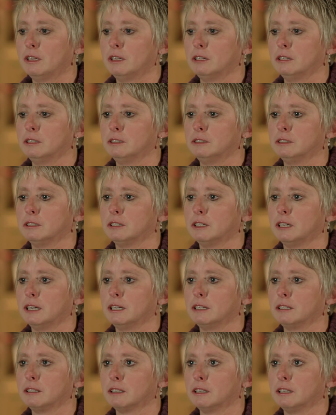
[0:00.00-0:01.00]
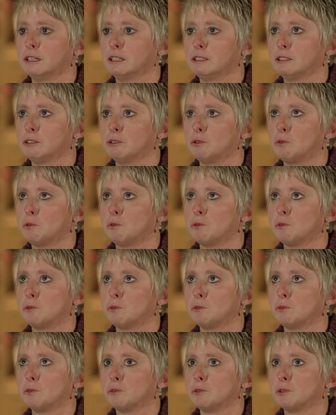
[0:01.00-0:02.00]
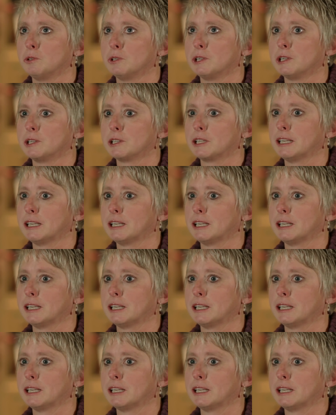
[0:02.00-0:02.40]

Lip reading: And I thought, I